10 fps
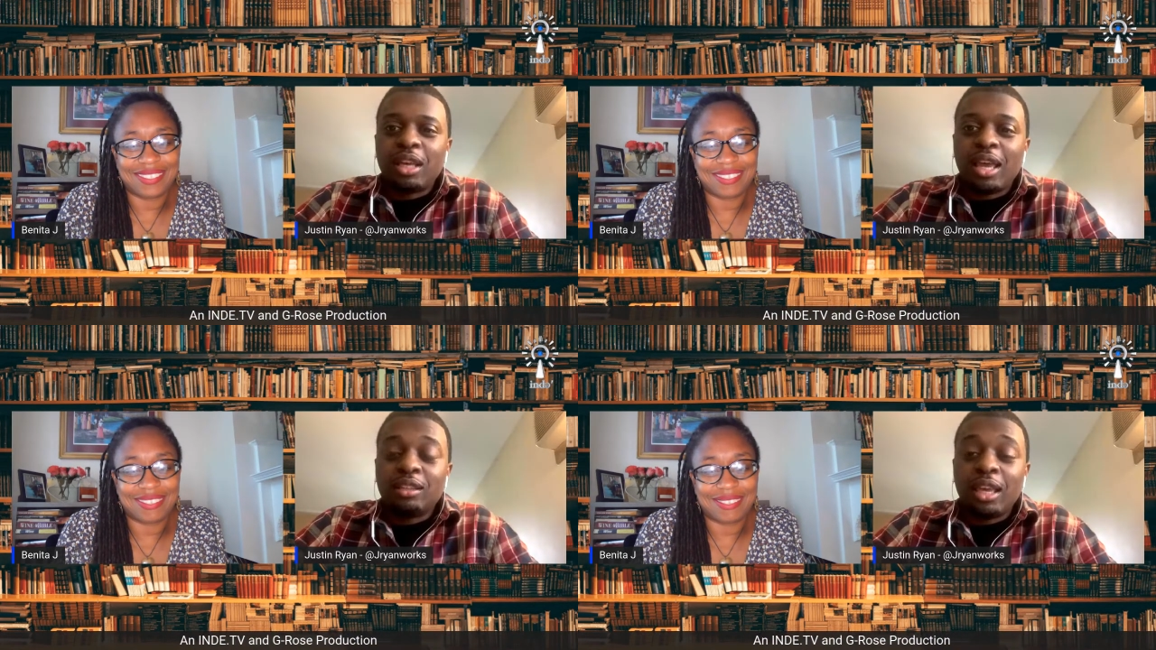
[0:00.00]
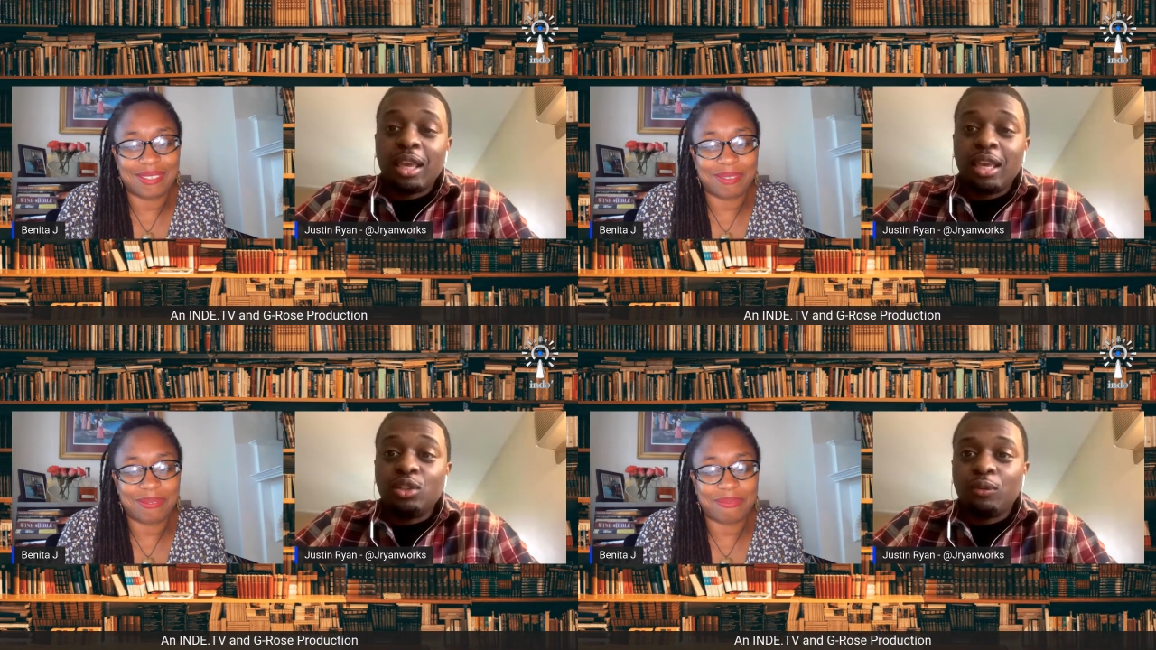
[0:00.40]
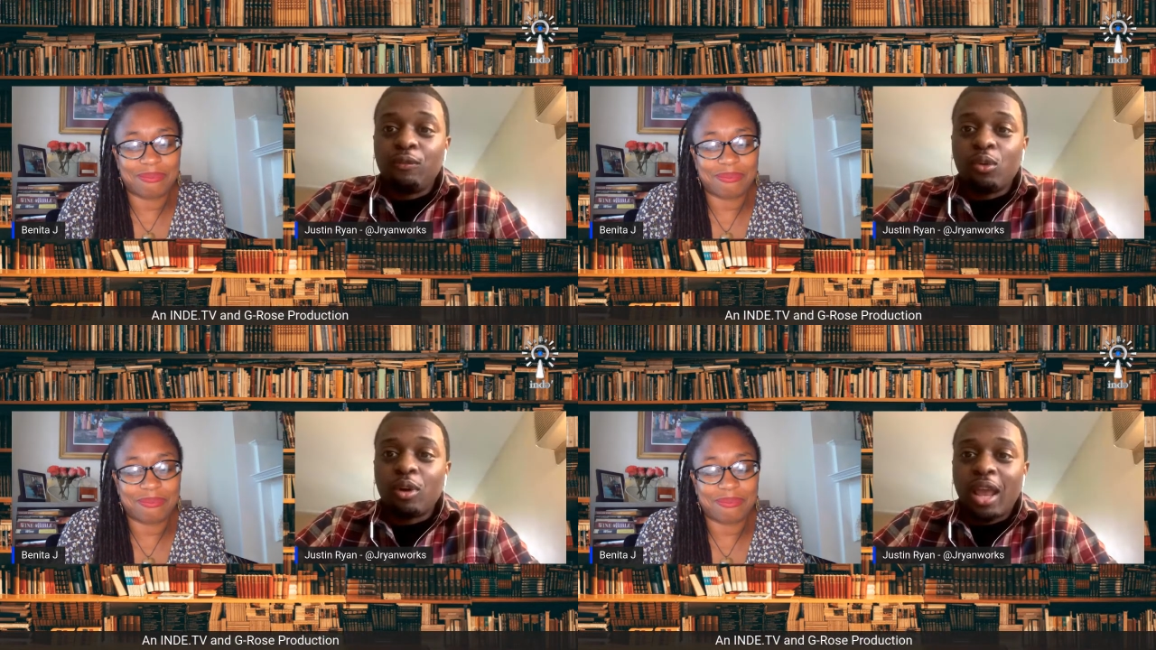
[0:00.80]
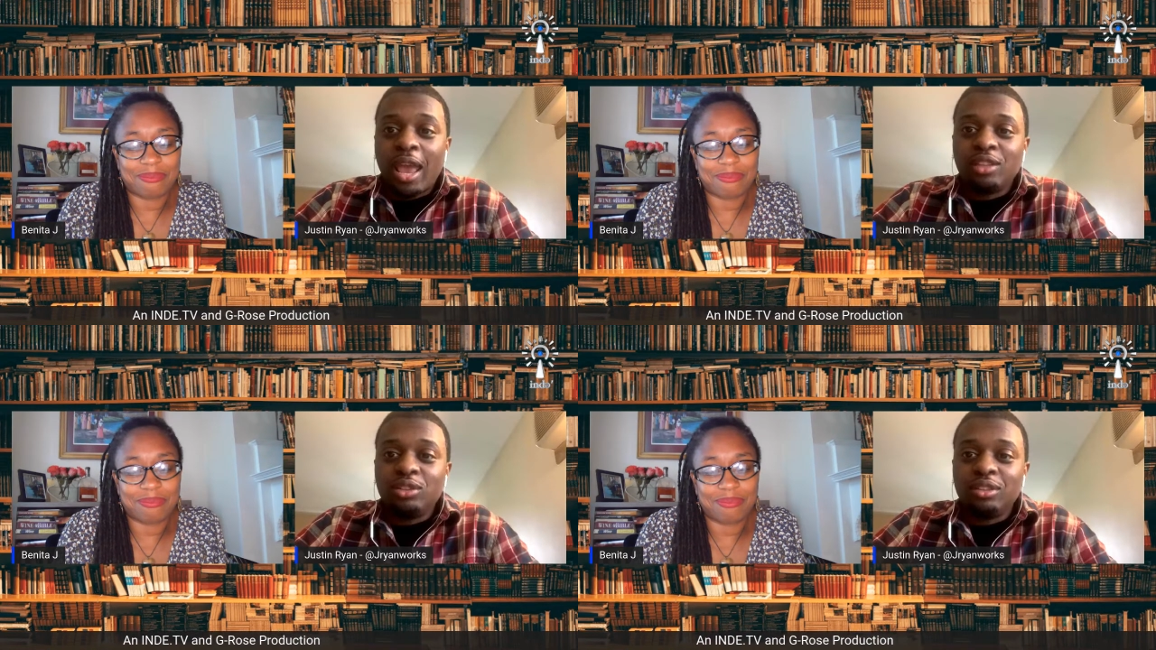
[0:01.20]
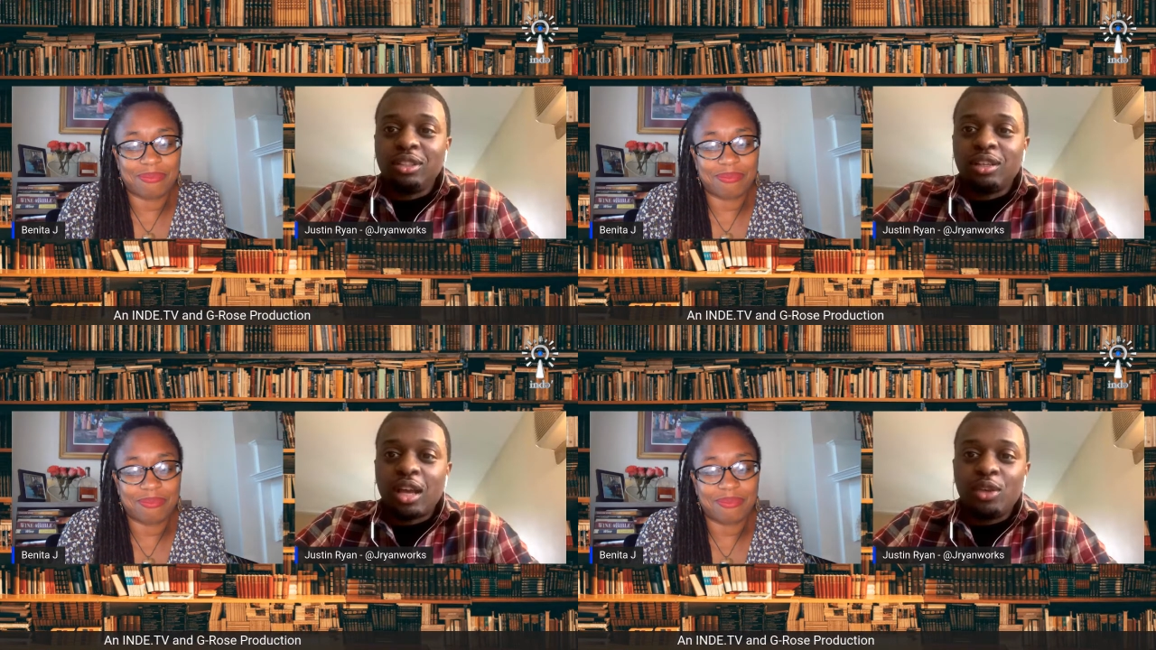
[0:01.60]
Speaker 1: at the age of four, actually.